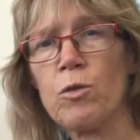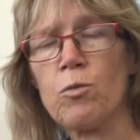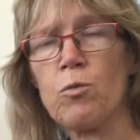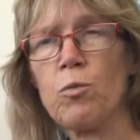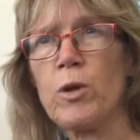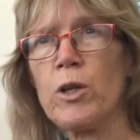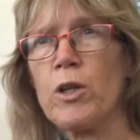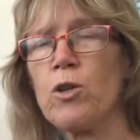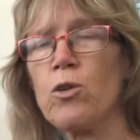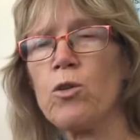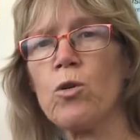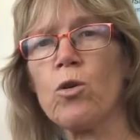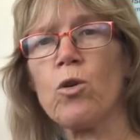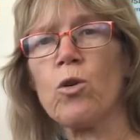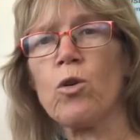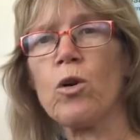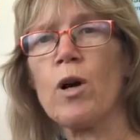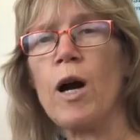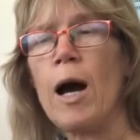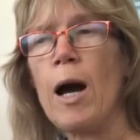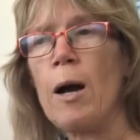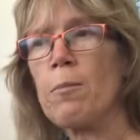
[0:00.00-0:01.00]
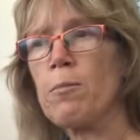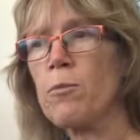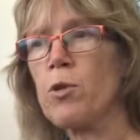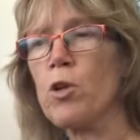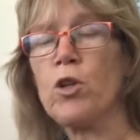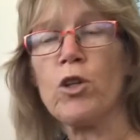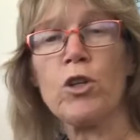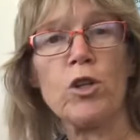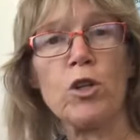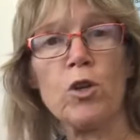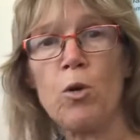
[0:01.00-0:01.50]
when you're
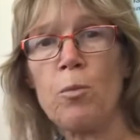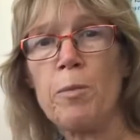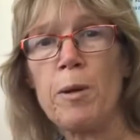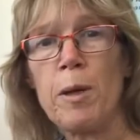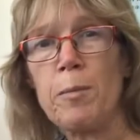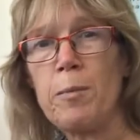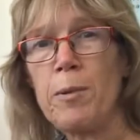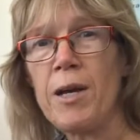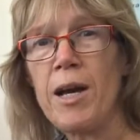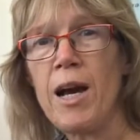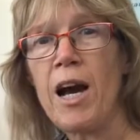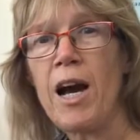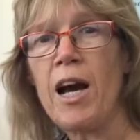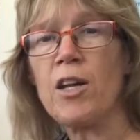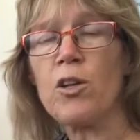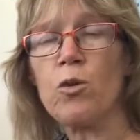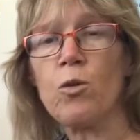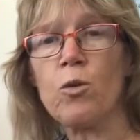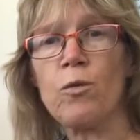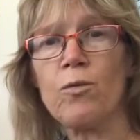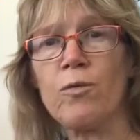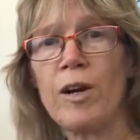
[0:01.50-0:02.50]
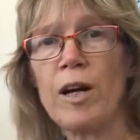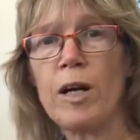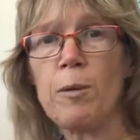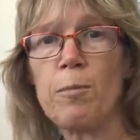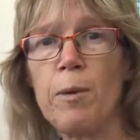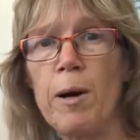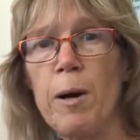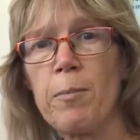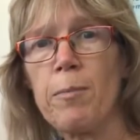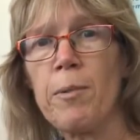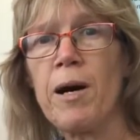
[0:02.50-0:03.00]
learning your pepeha, your
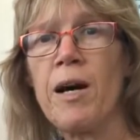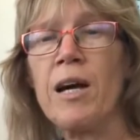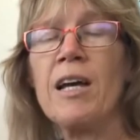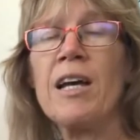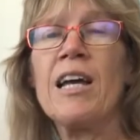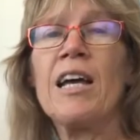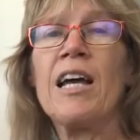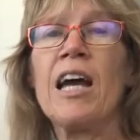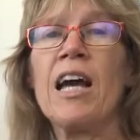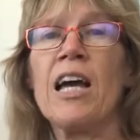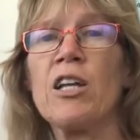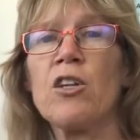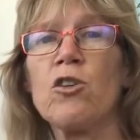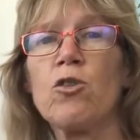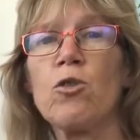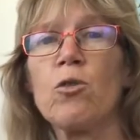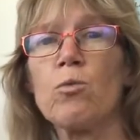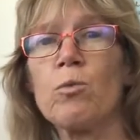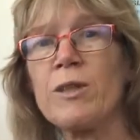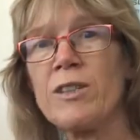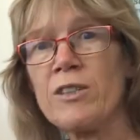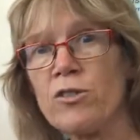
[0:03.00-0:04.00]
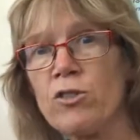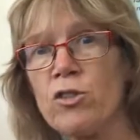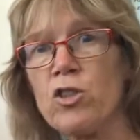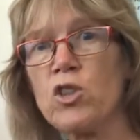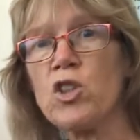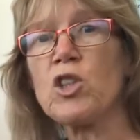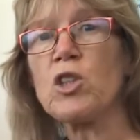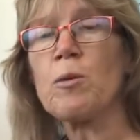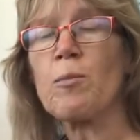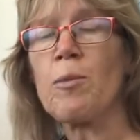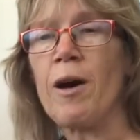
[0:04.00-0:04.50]
whakapapa, and you're
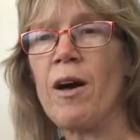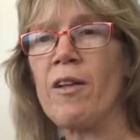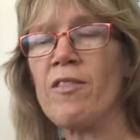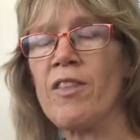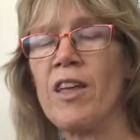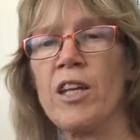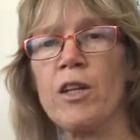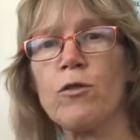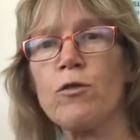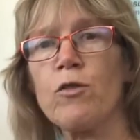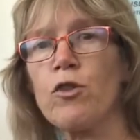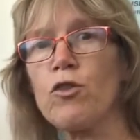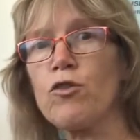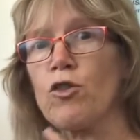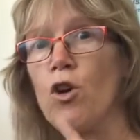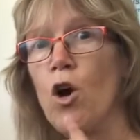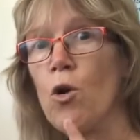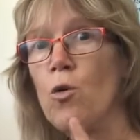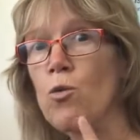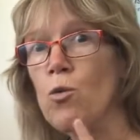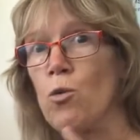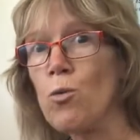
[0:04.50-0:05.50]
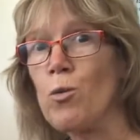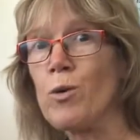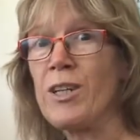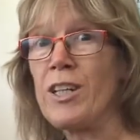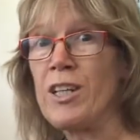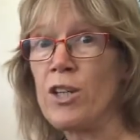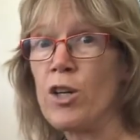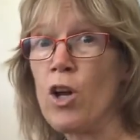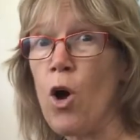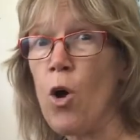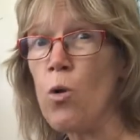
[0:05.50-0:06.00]
researching about that, if you don't
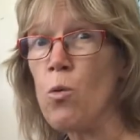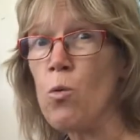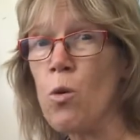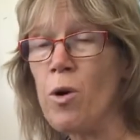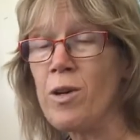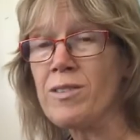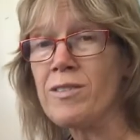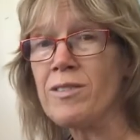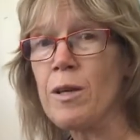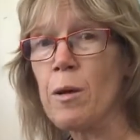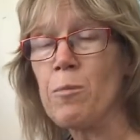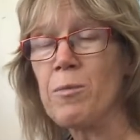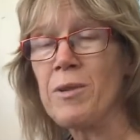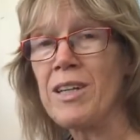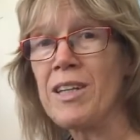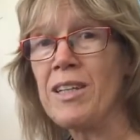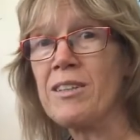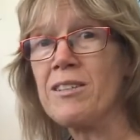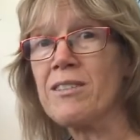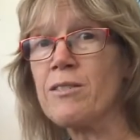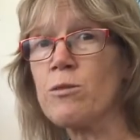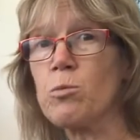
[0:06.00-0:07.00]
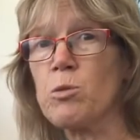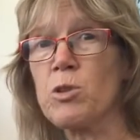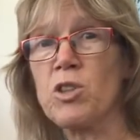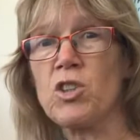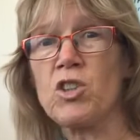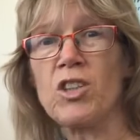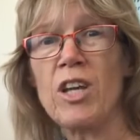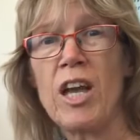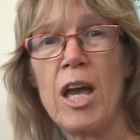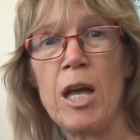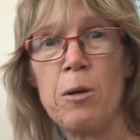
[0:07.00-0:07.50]
already know what something is,
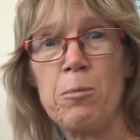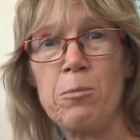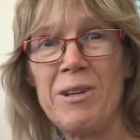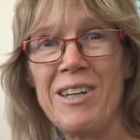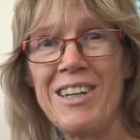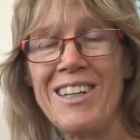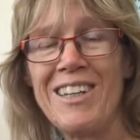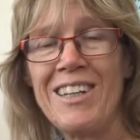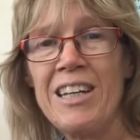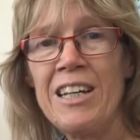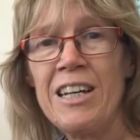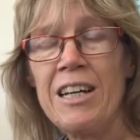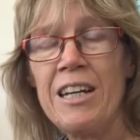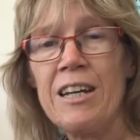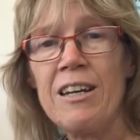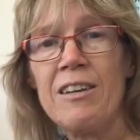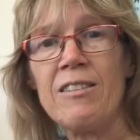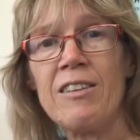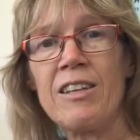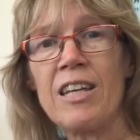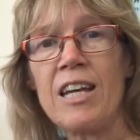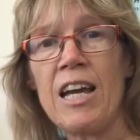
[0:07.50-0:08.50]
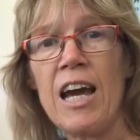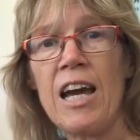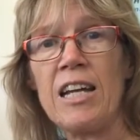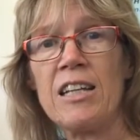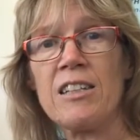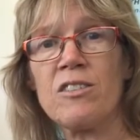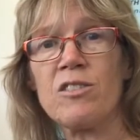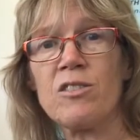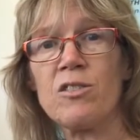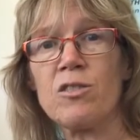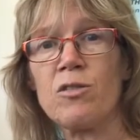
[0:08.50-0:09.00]
which can be the
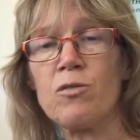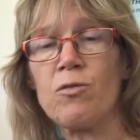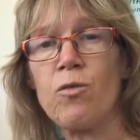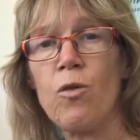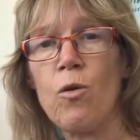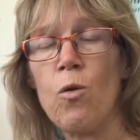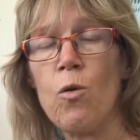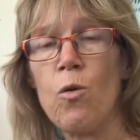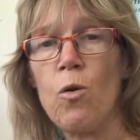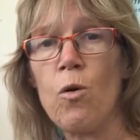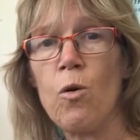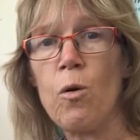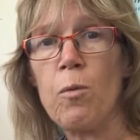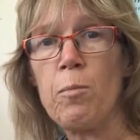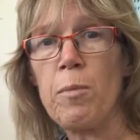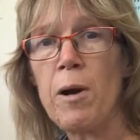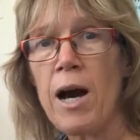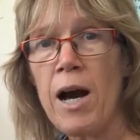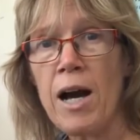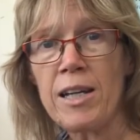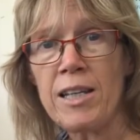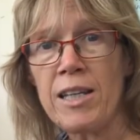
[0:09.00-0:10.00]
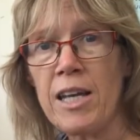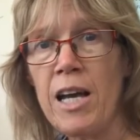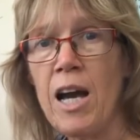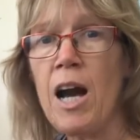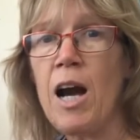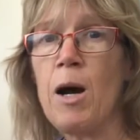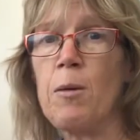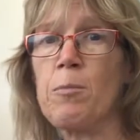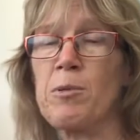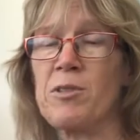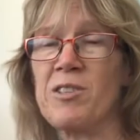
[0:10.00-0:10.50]
case for
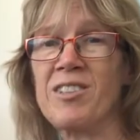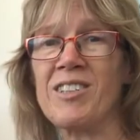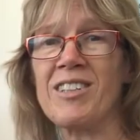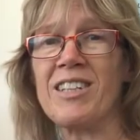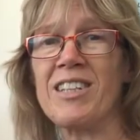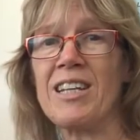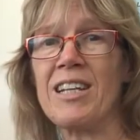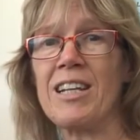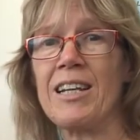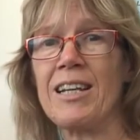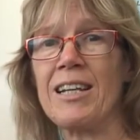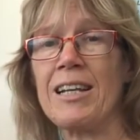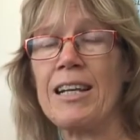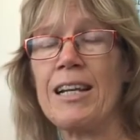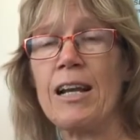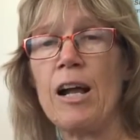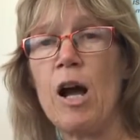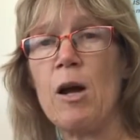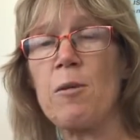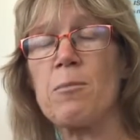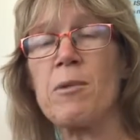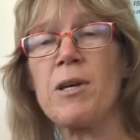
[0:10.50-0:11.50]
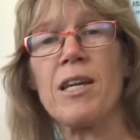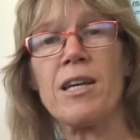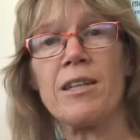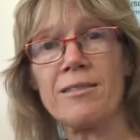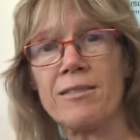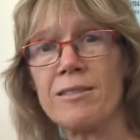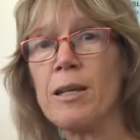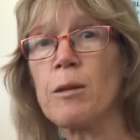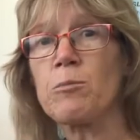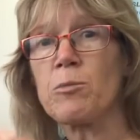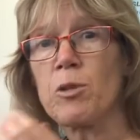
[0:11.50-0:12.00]
Pākehā, particularly like me, and
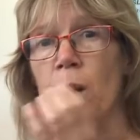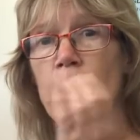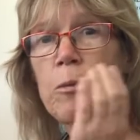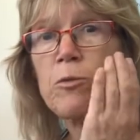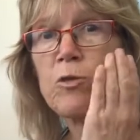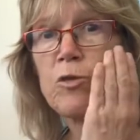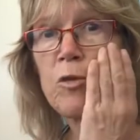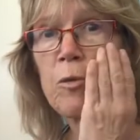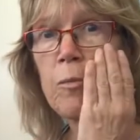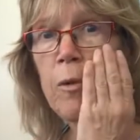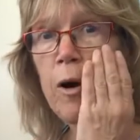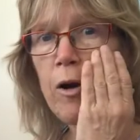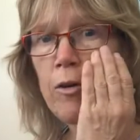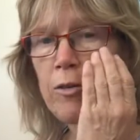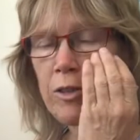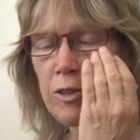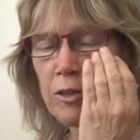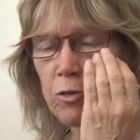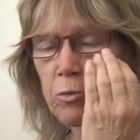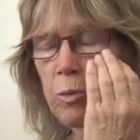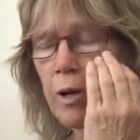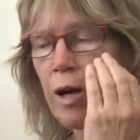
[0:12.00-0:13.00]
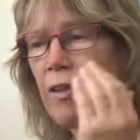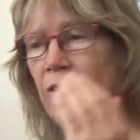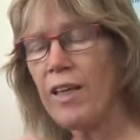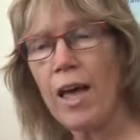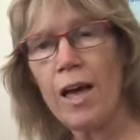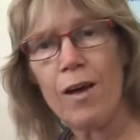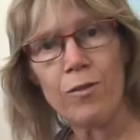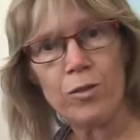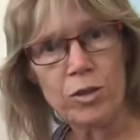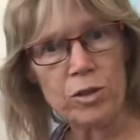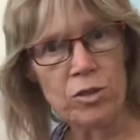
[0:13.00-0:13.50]
sometimes for Māori as well, they
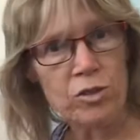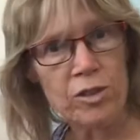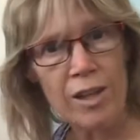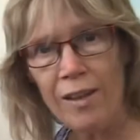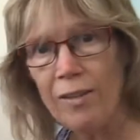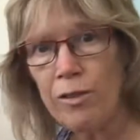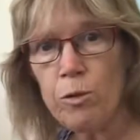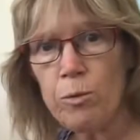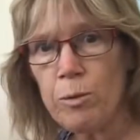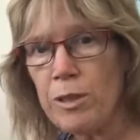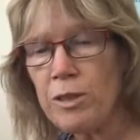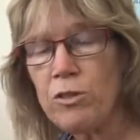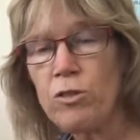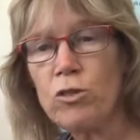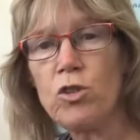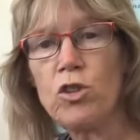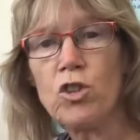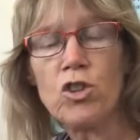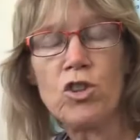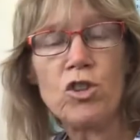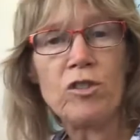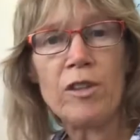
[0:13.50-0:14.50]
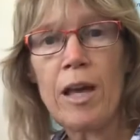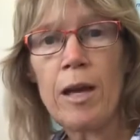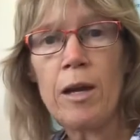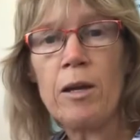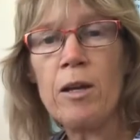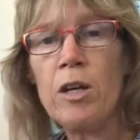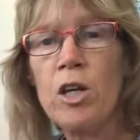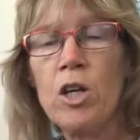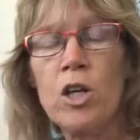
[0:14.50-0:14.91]
haven't done the research, they're